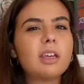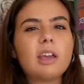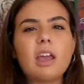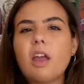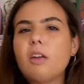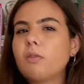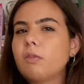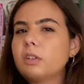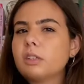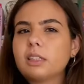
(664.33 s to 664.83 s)

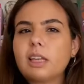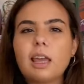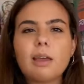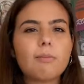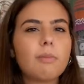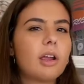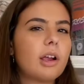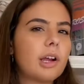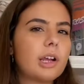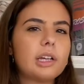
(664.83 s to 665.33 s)
everyone's getting
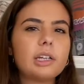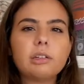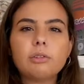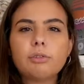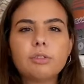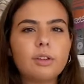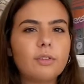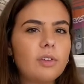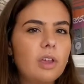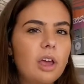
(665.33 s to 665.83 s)
married and do
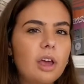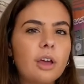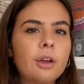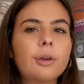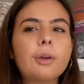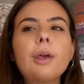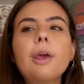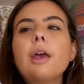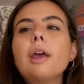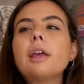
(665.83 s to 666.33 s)
stuff young,
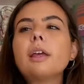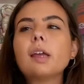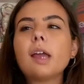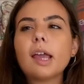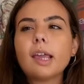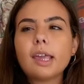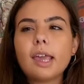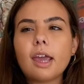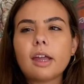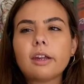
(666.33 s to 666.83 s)

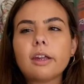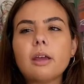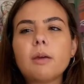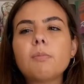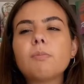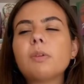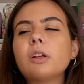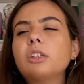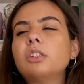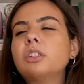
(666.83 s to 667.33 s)
I get it,
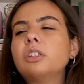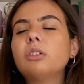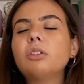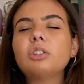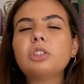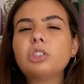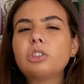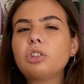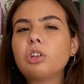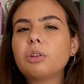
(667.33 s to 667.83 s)
but it still
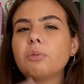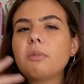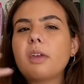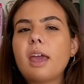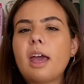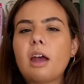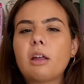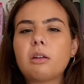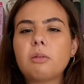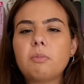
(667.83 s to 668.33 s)
just took me
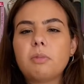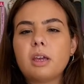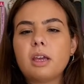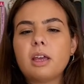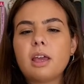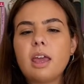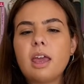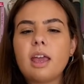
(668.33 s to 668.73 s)
out a bit.